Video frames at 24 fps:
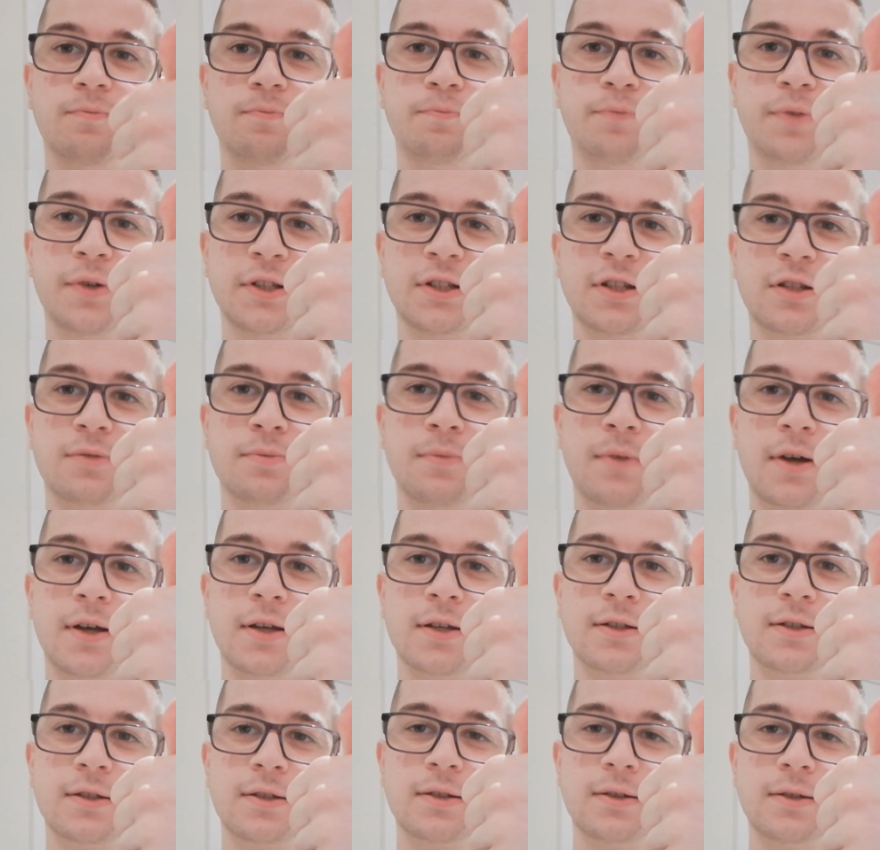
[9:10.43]
press the
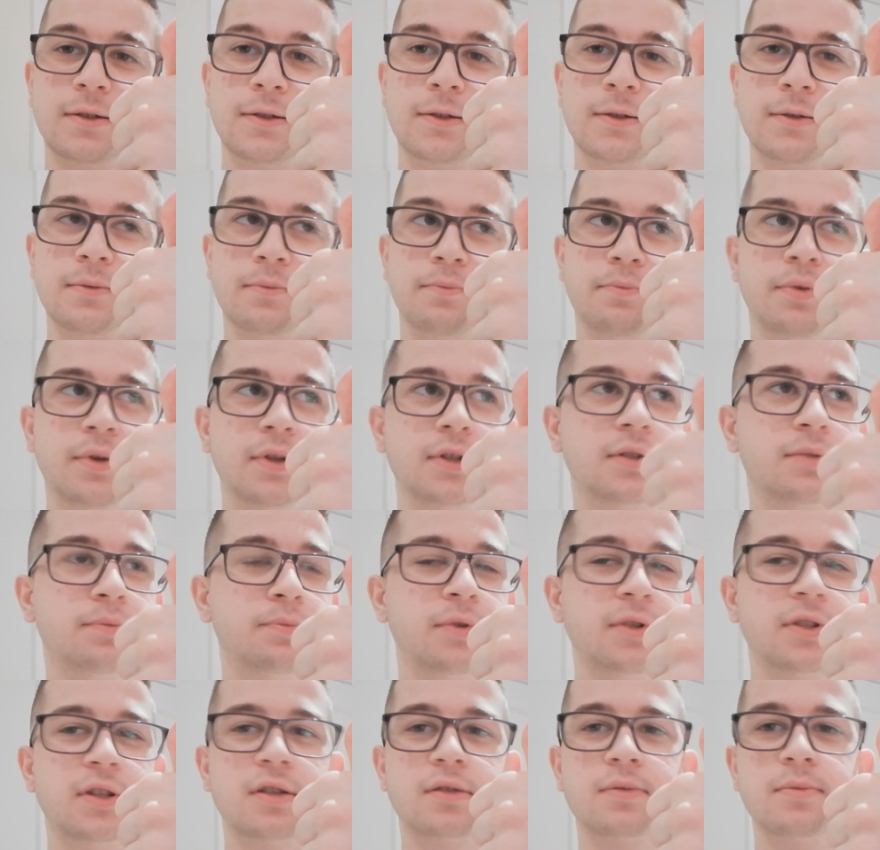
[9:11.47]
smash, press
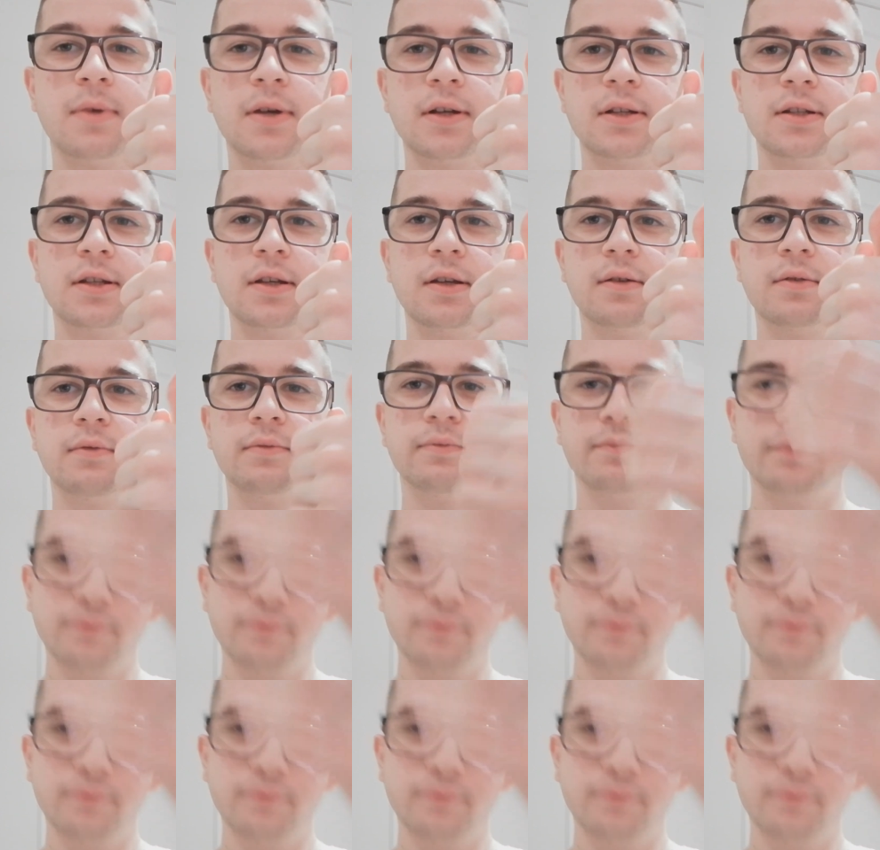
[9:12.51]
the smash, yeah.